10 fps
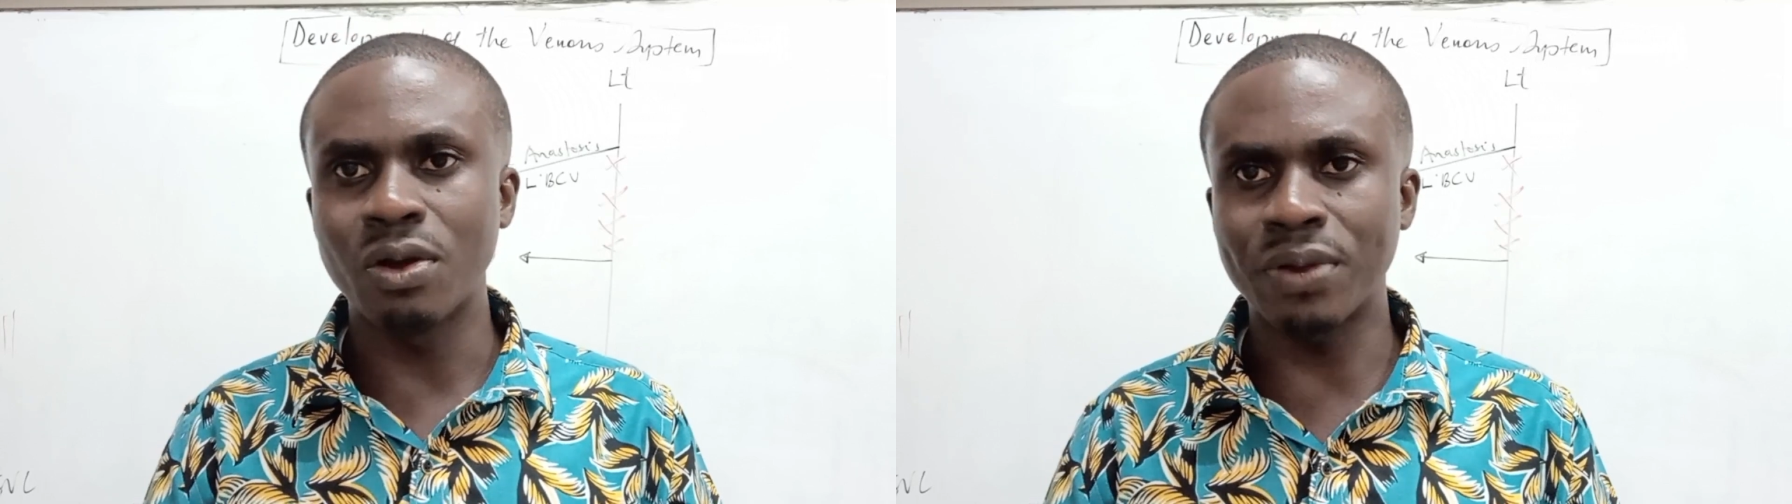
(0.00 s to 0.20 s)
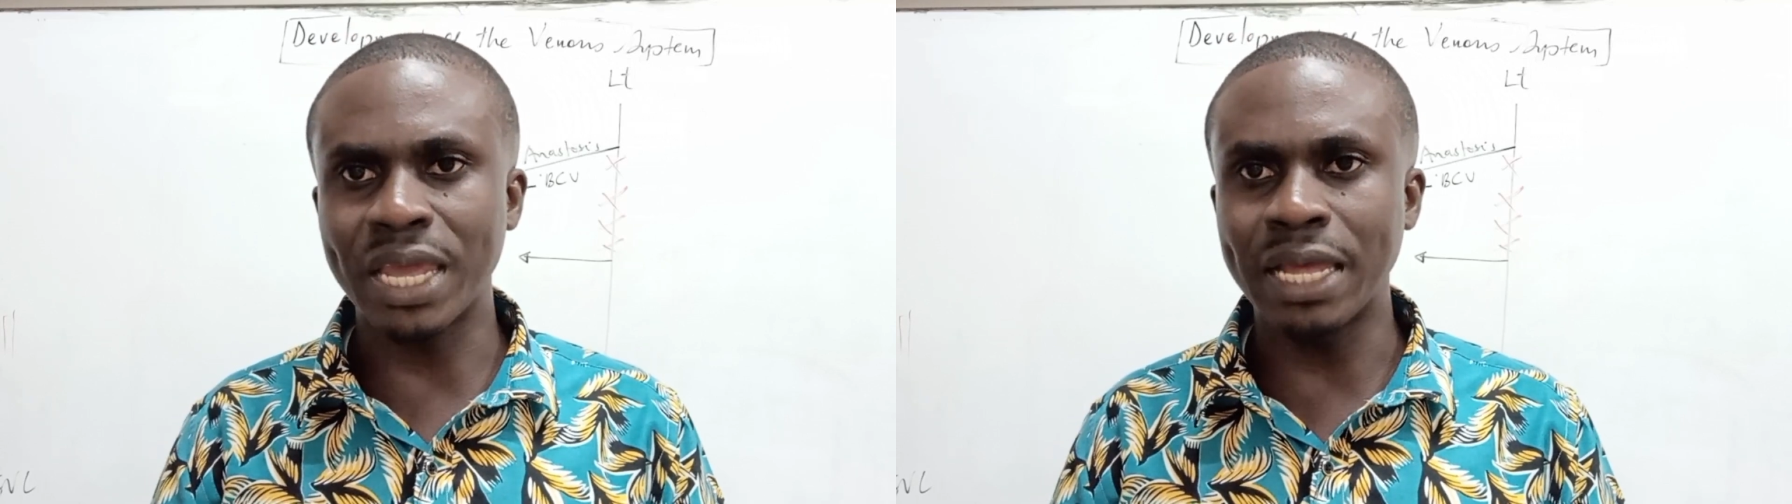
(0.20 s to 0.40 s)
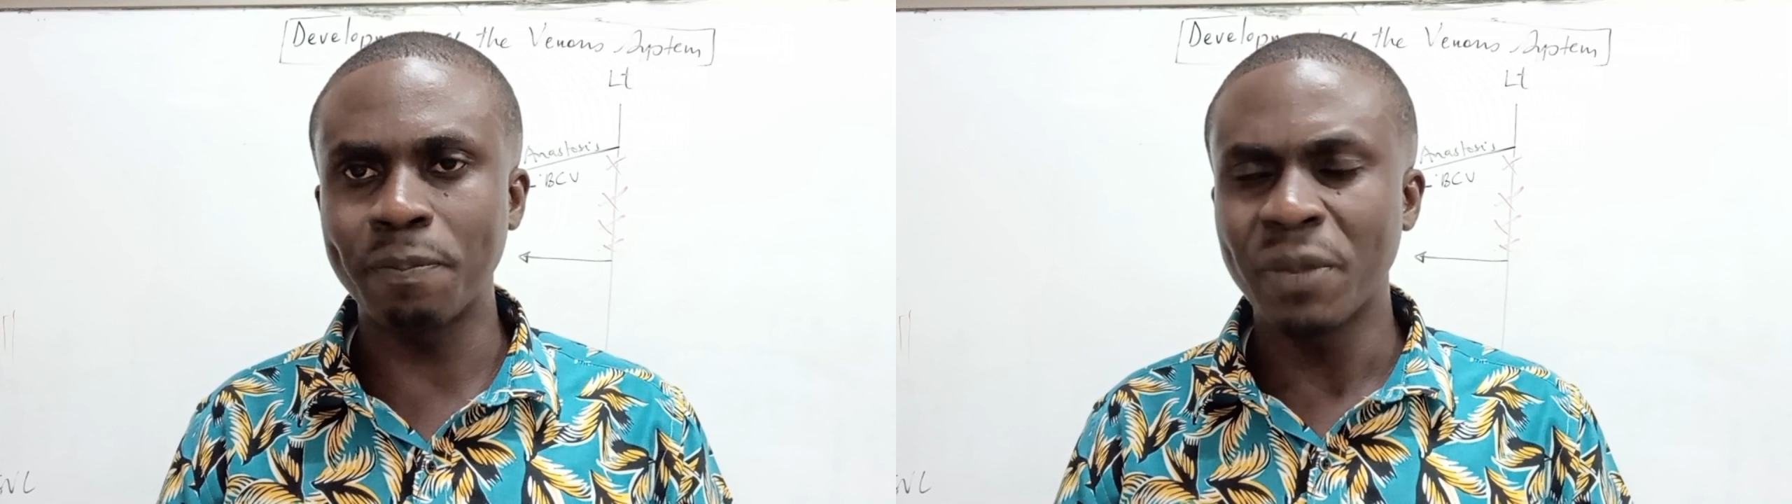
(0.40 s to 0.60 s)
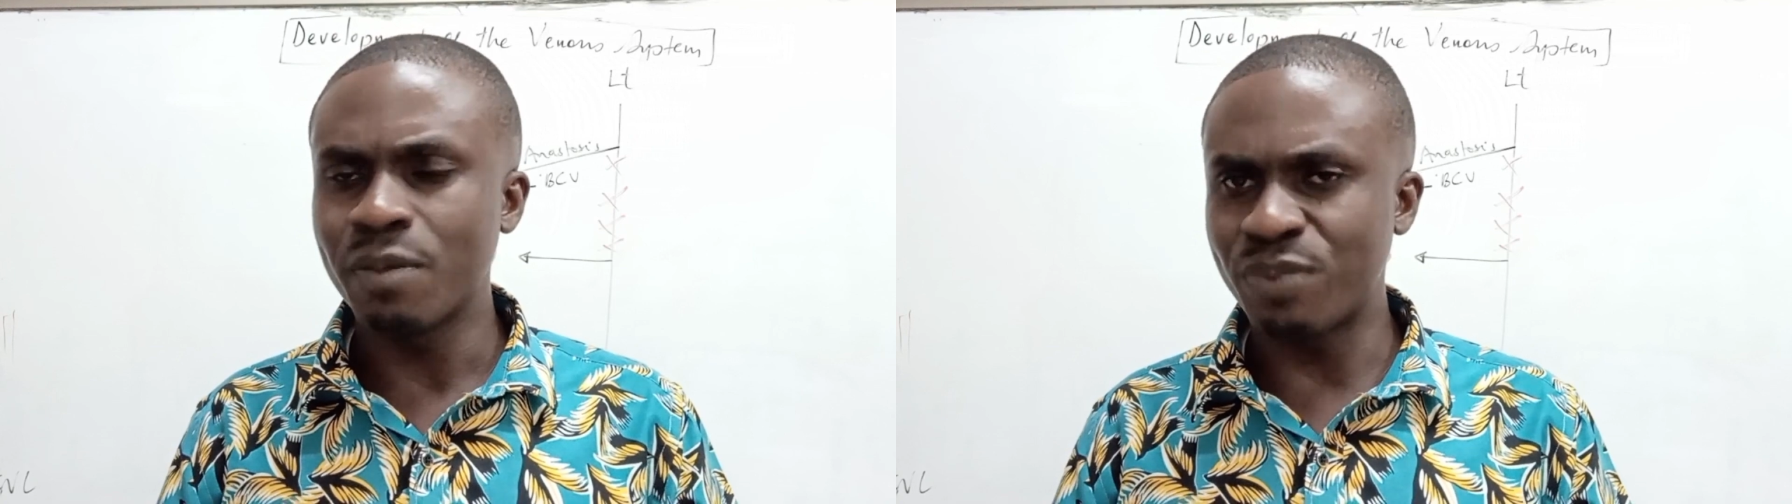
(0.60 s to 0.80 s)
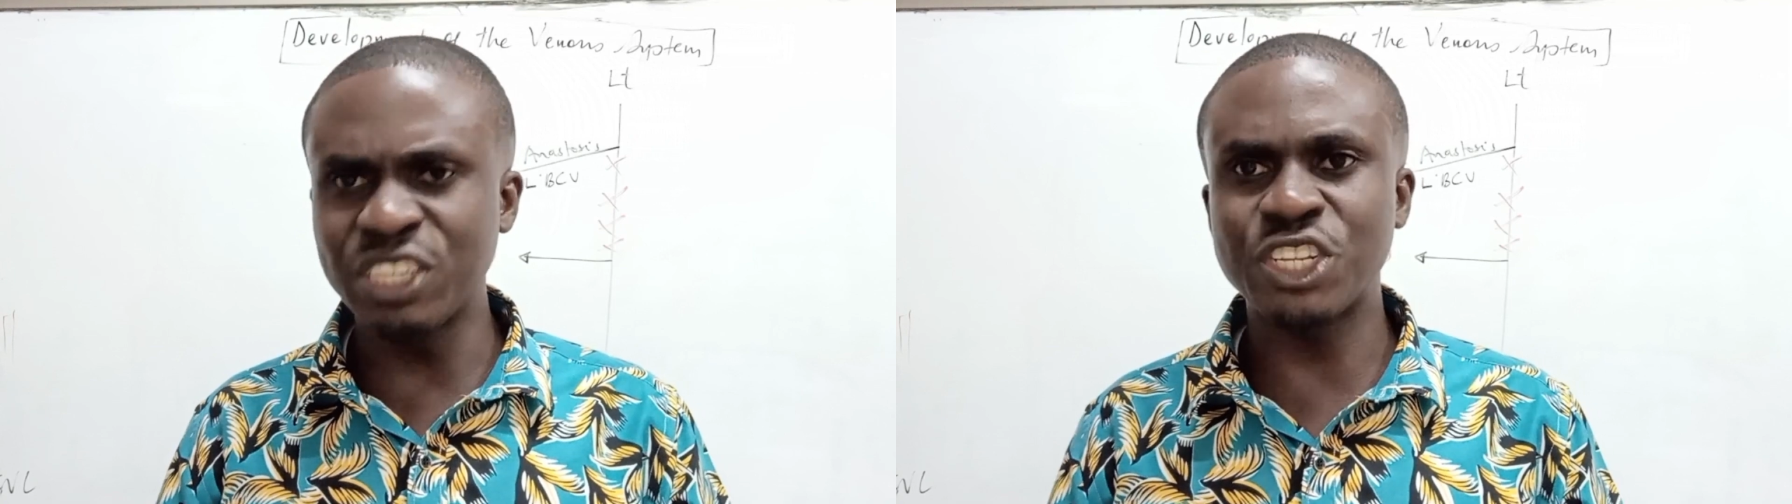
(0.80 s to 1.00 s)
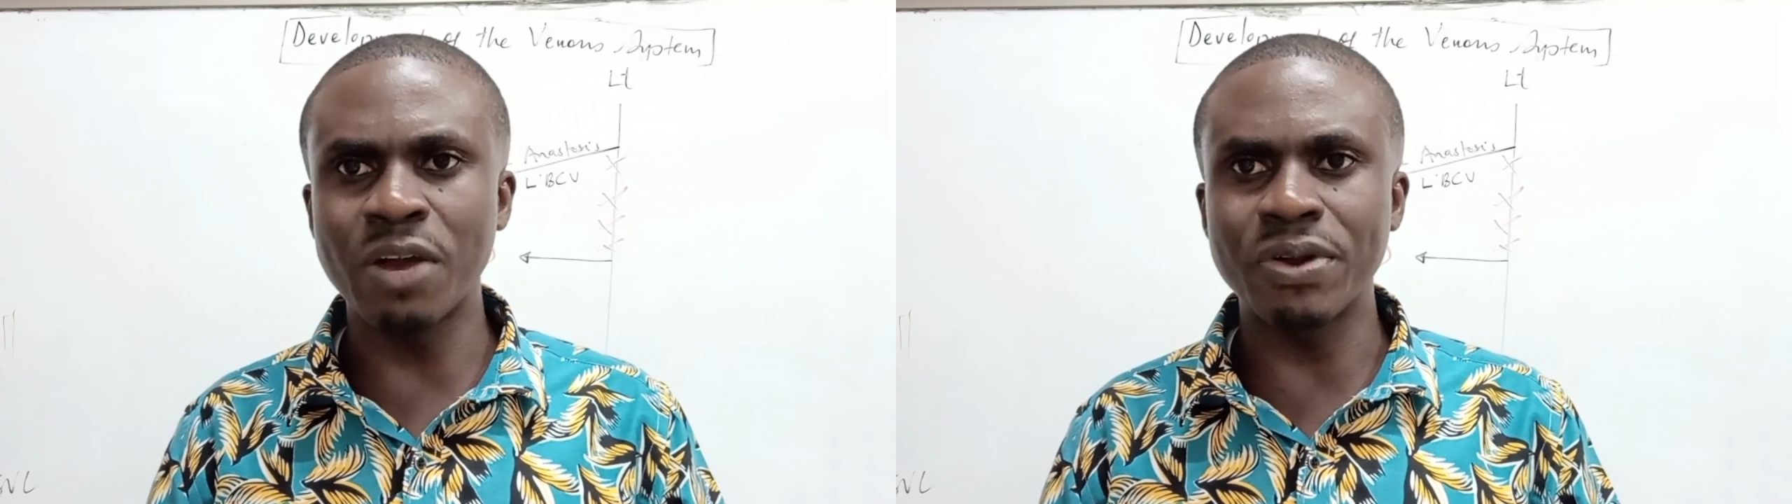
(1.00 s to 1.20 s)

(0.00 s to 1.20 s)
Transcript: Okay, please share